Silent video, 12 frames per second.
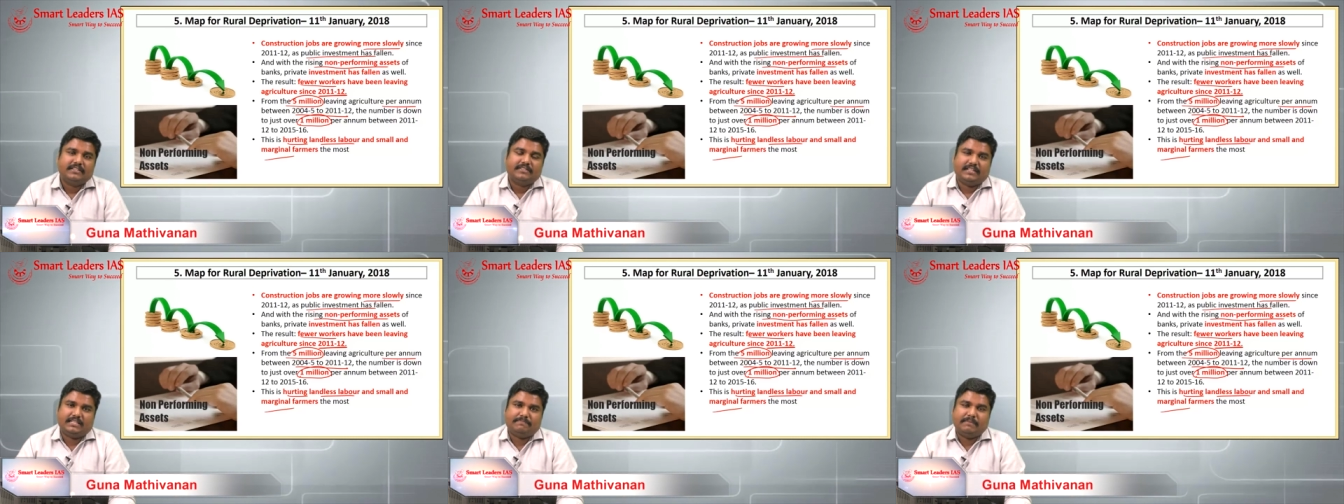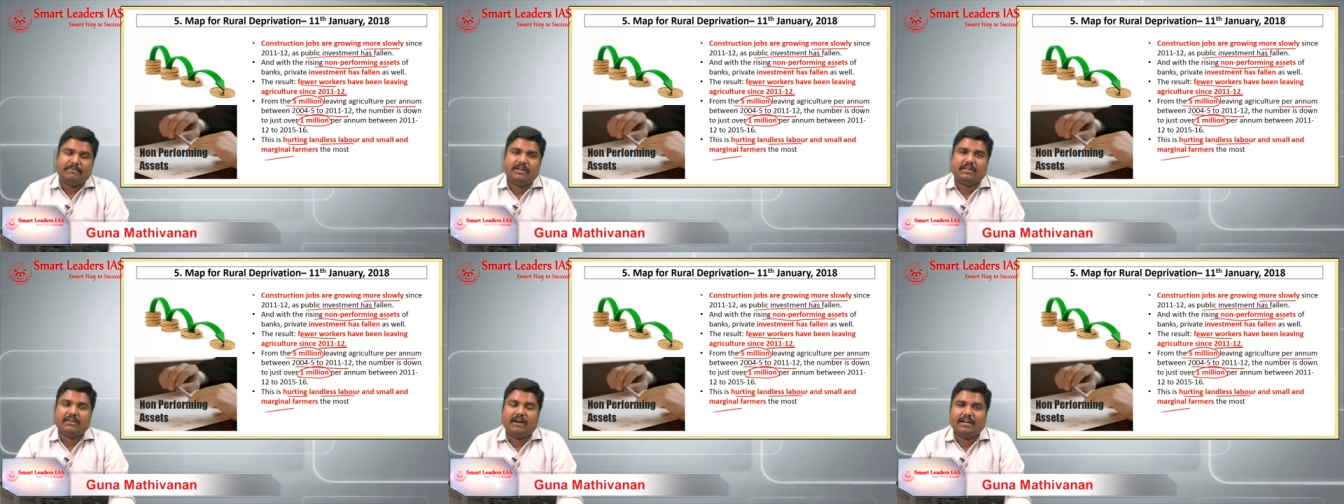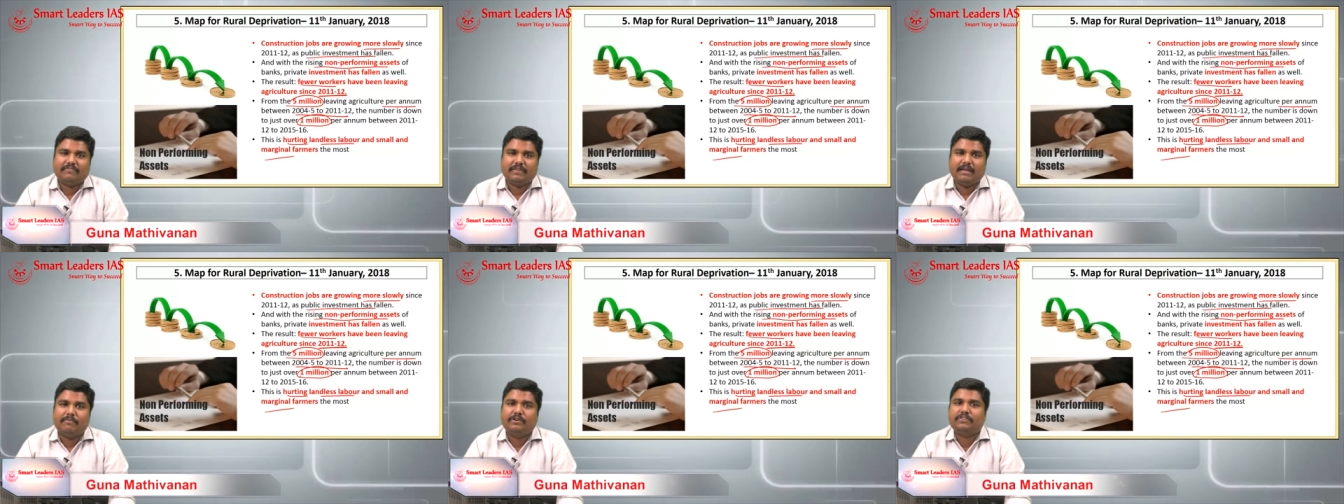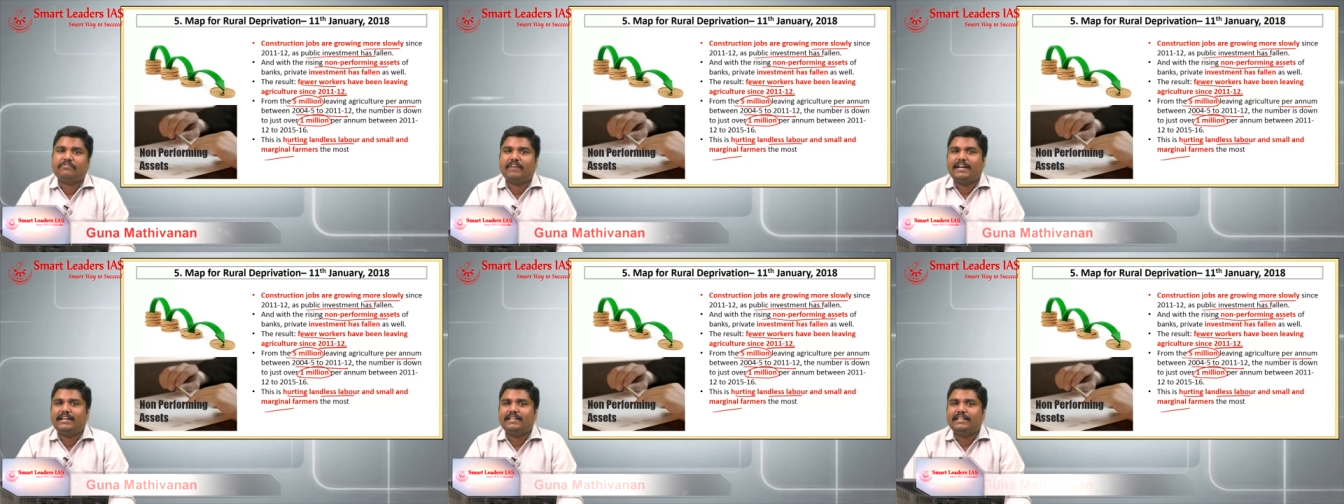these people are not able to
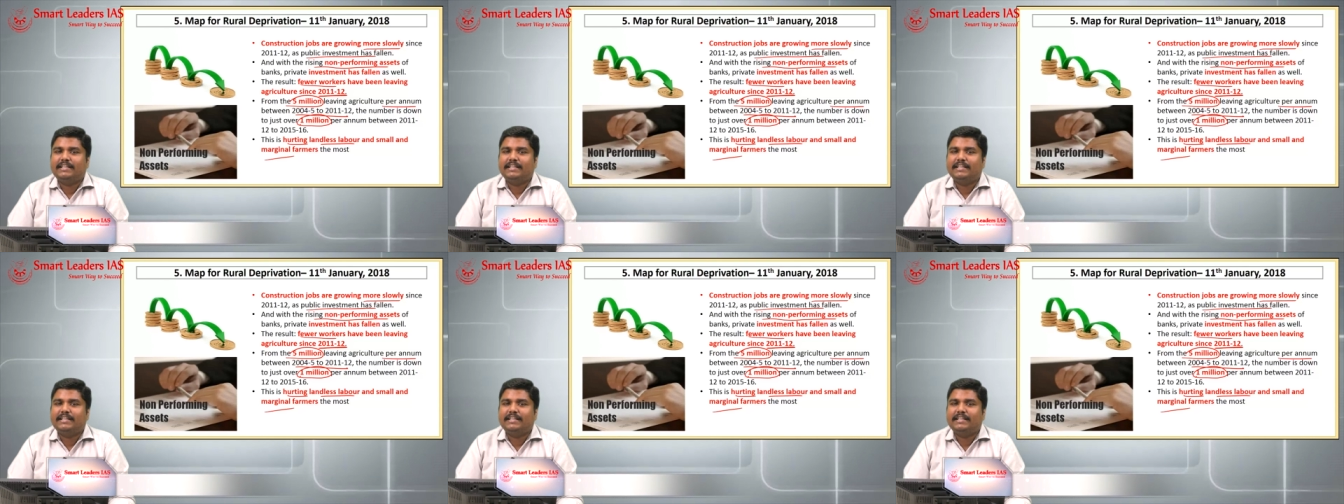find